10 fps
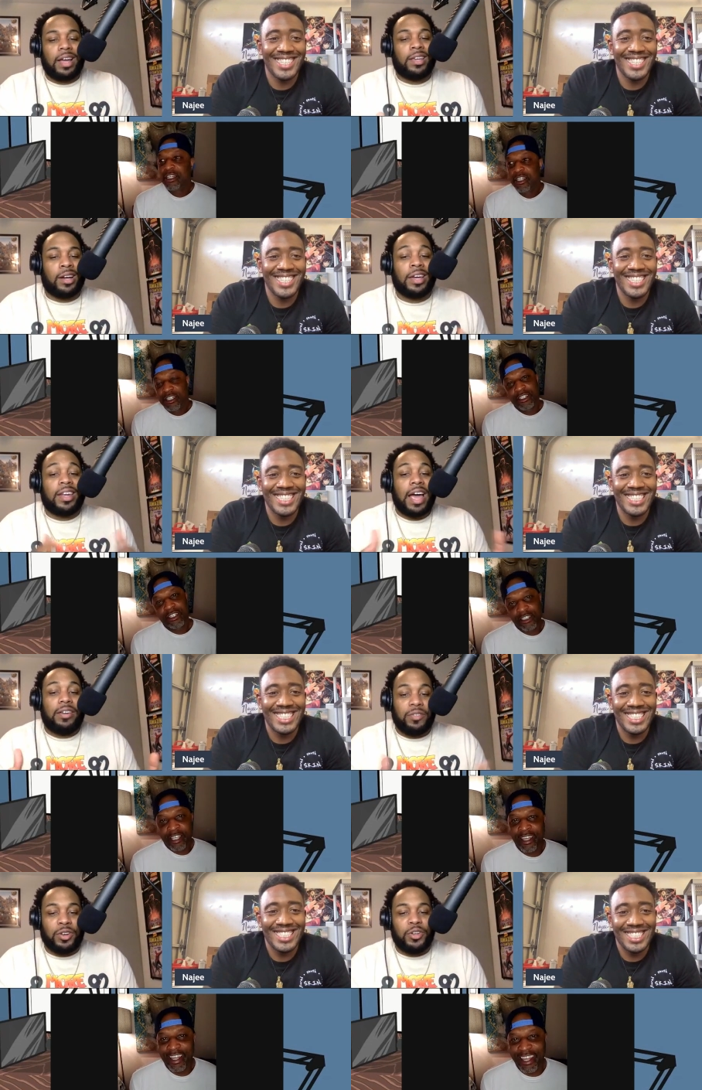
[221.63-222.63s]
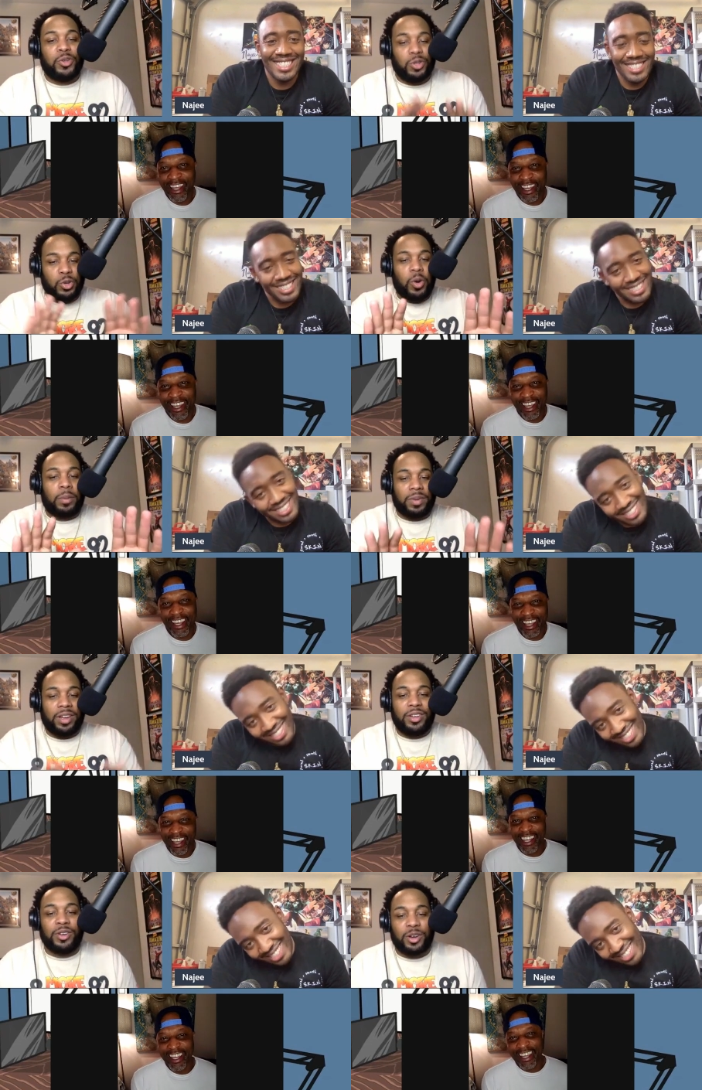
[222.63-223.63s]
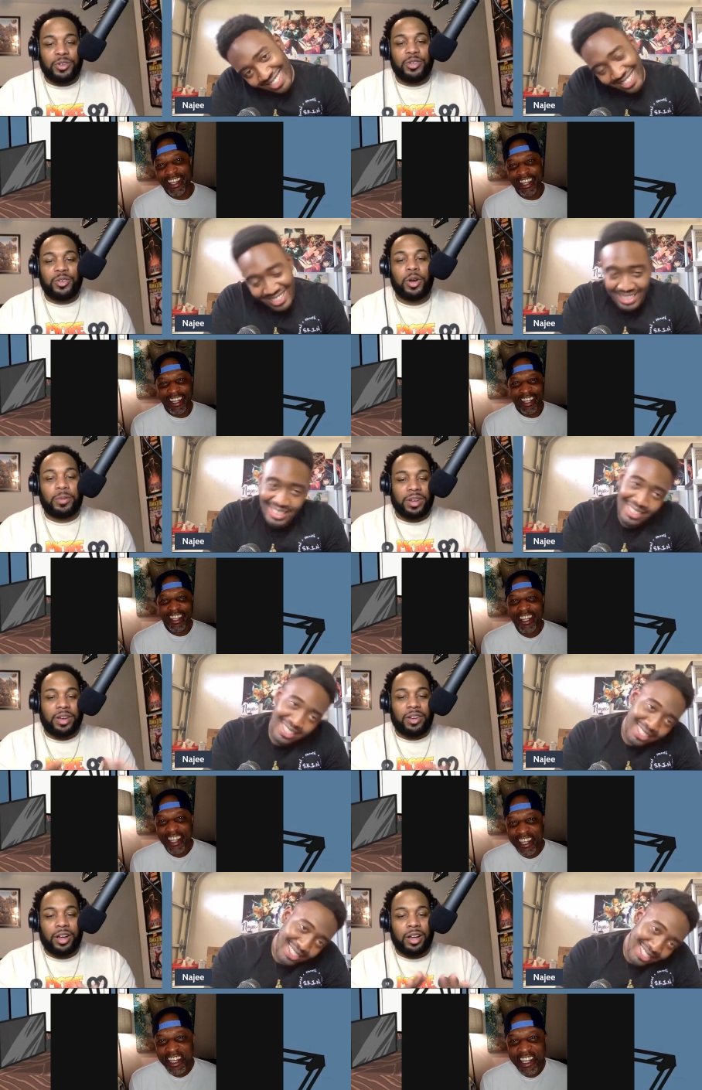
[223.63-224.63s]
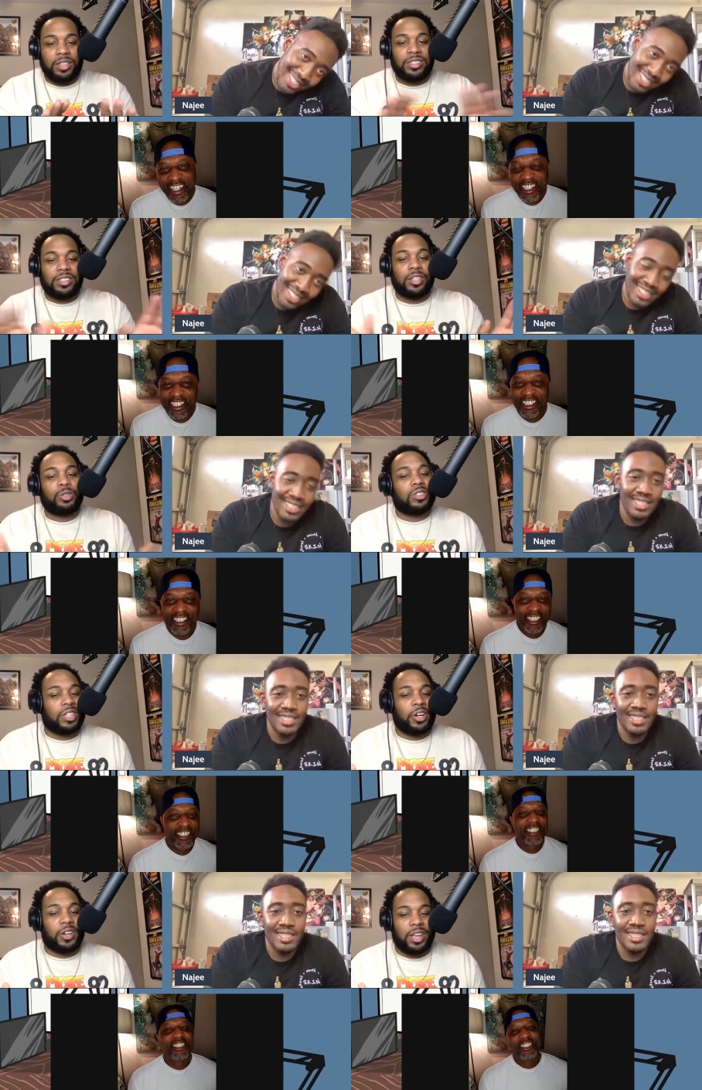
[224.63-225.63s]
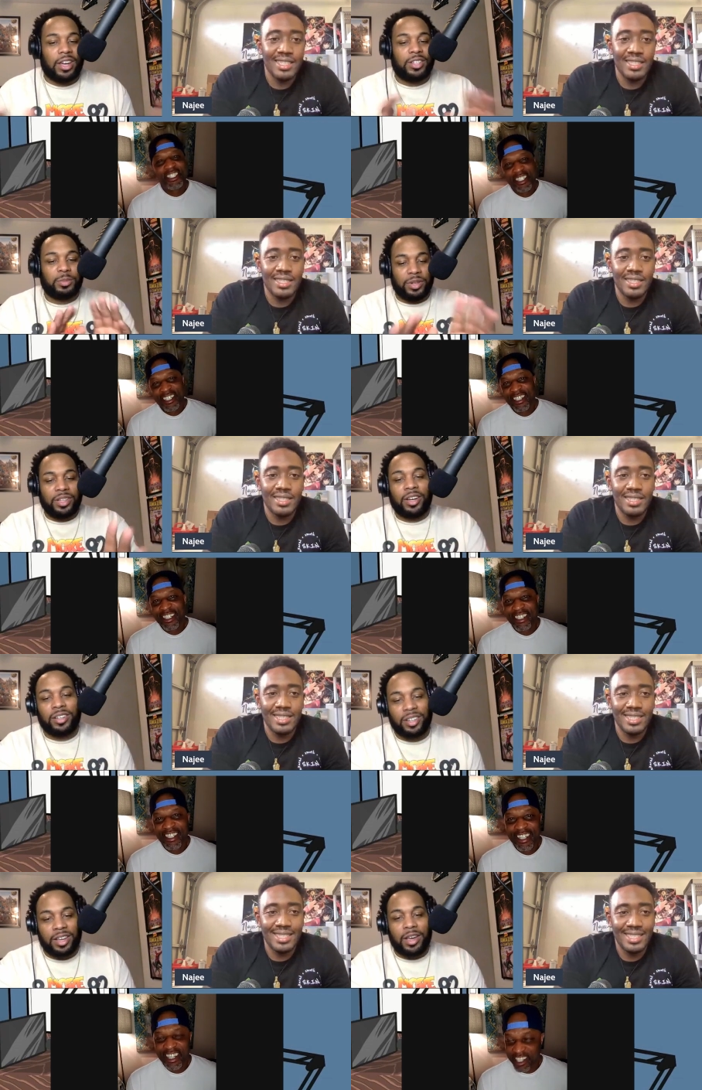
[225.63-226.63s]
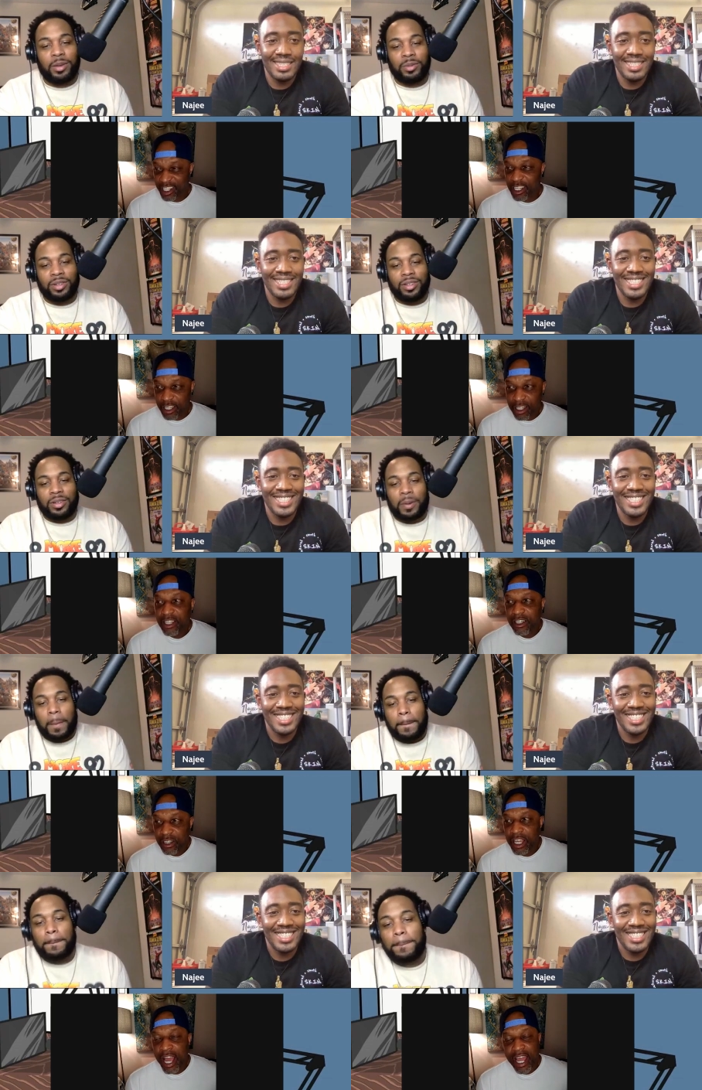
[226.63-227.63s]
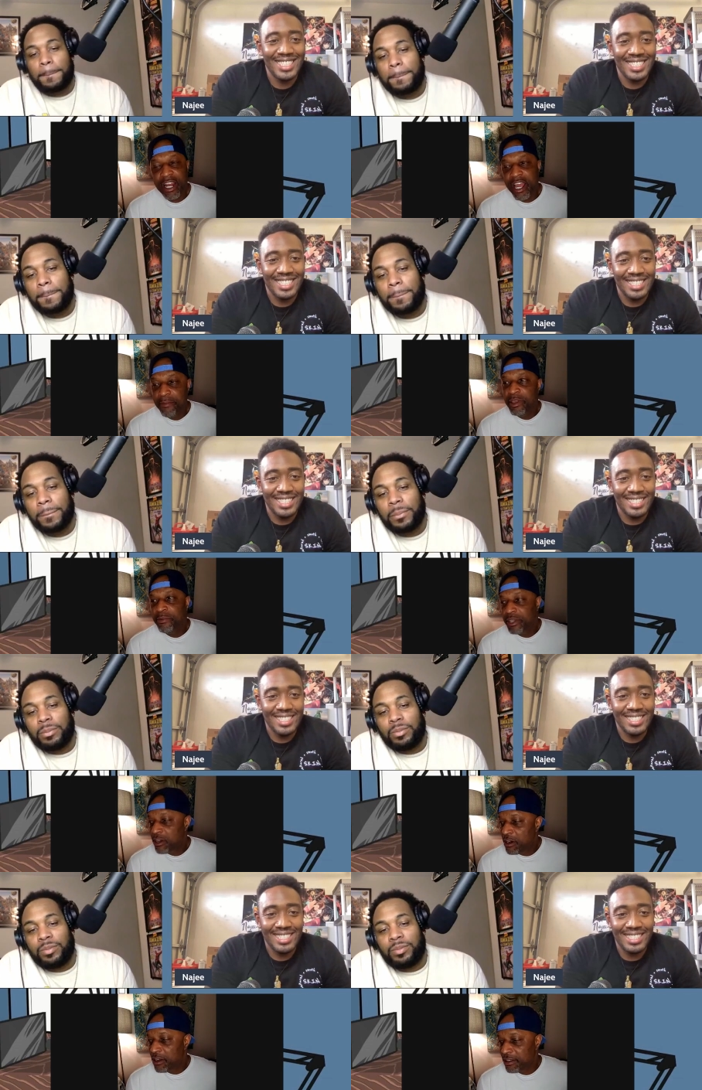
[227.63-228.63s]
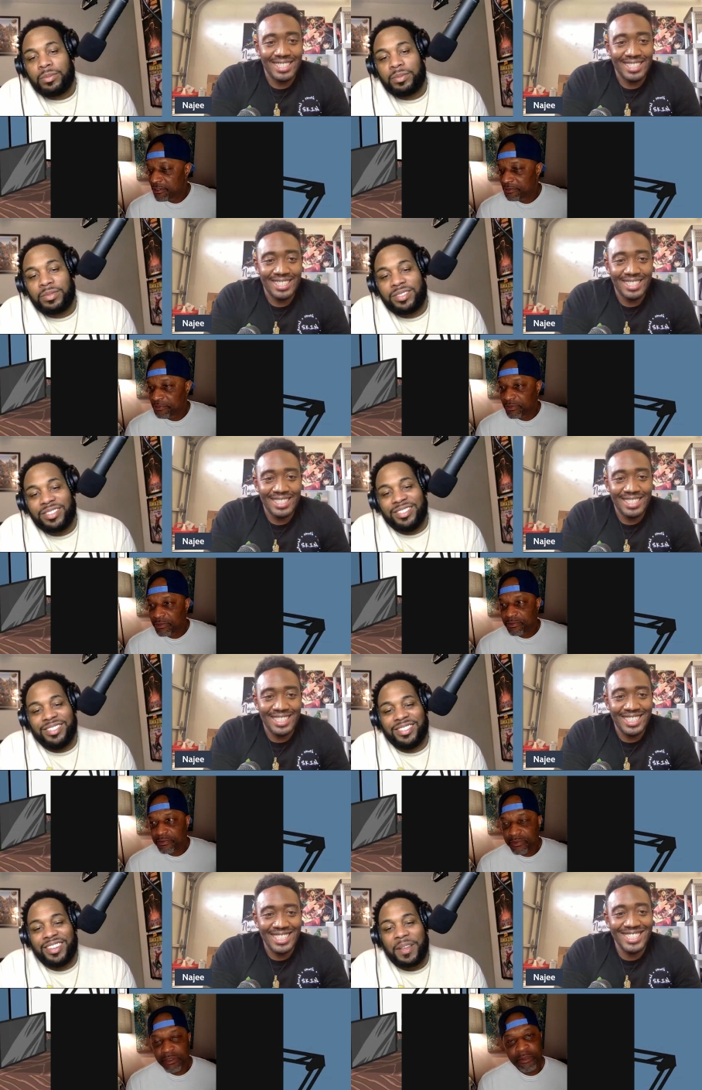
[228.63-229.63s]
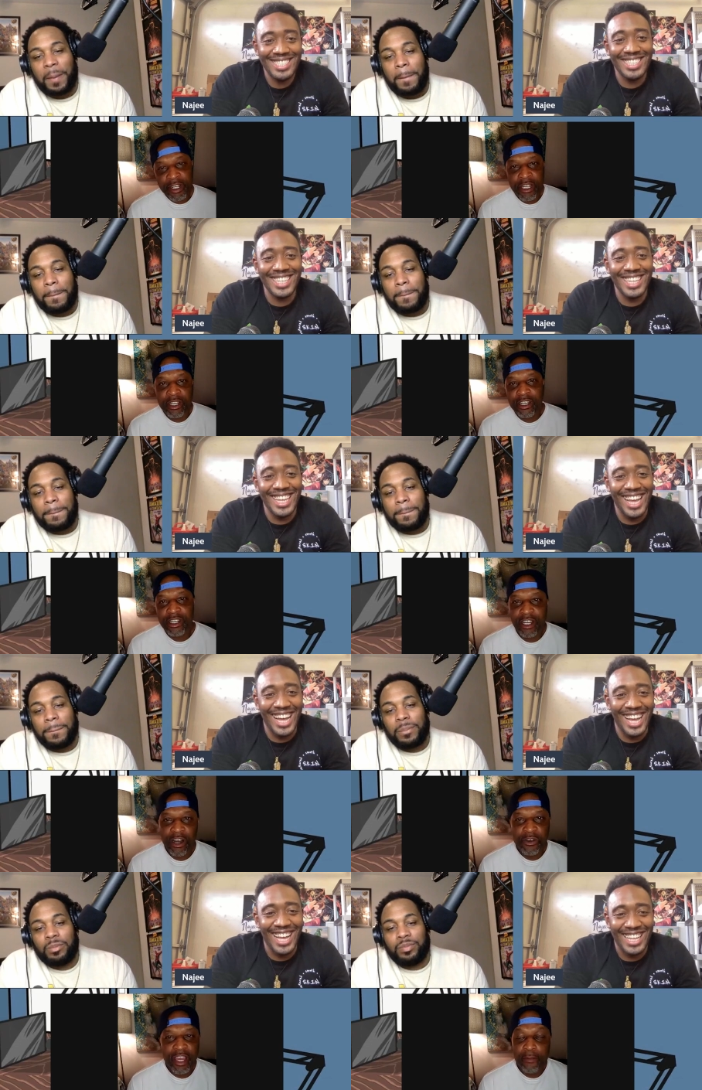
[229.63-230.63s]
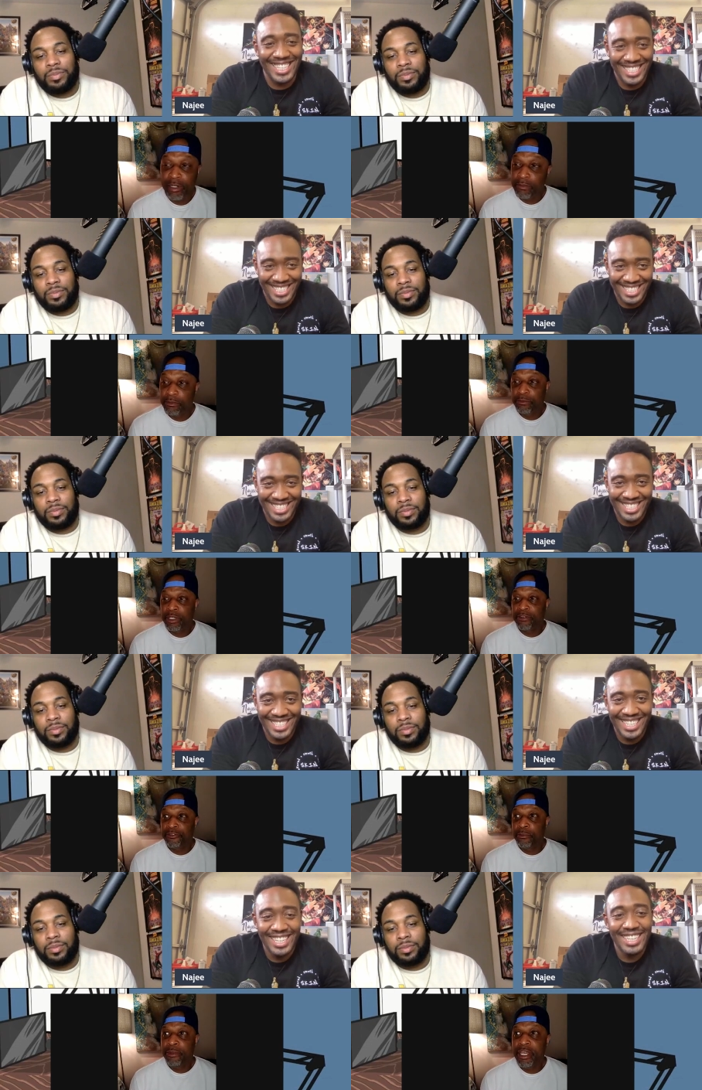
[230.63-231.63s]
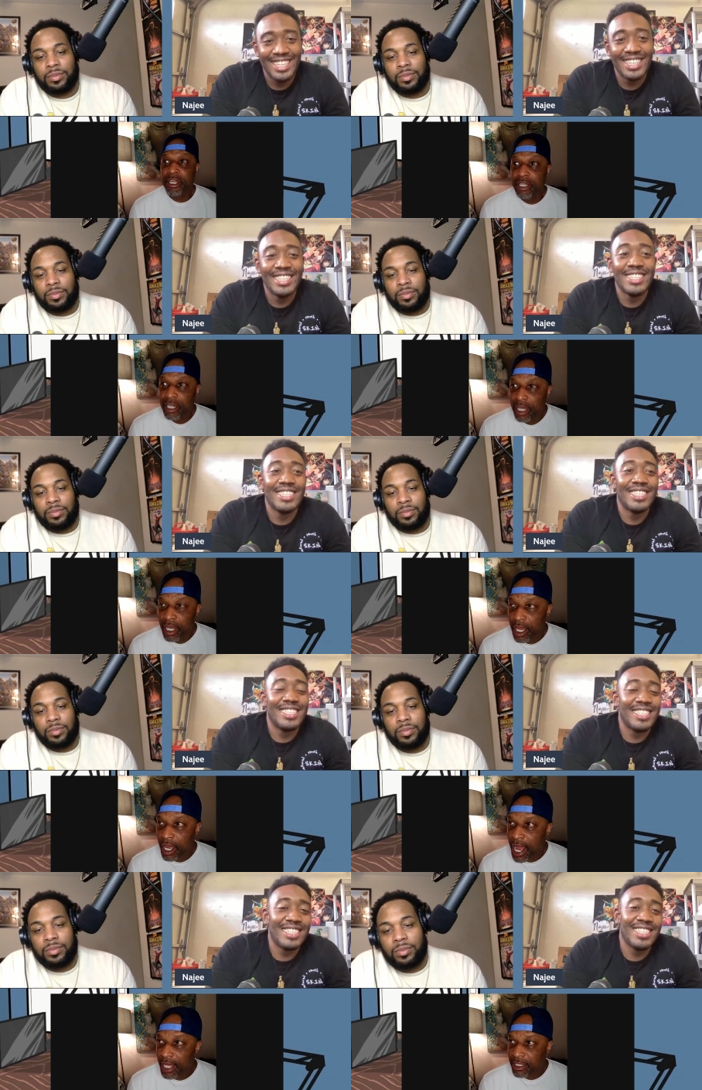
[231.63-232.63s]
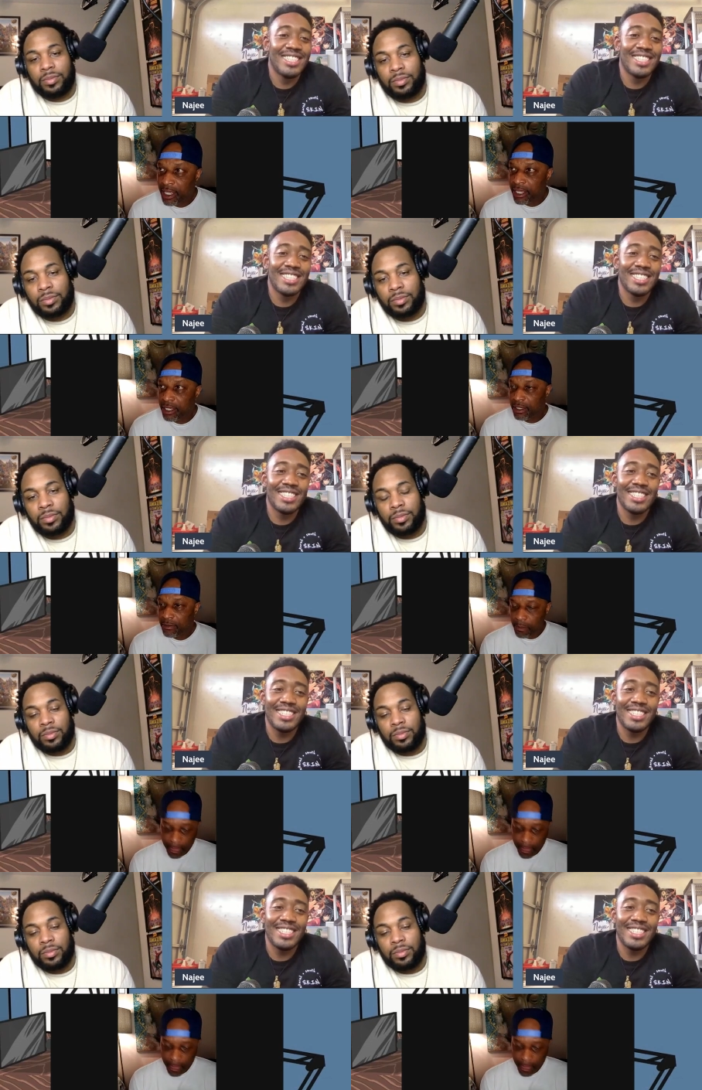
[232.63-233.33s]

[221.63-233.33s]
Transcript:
Speaker 1: not young in life. You know, you, you up there. You know, you up there, uh, social security age, but young in the game.
Speaker 2: Yeah, I got an APP card, but uh, okay, but but for me, I think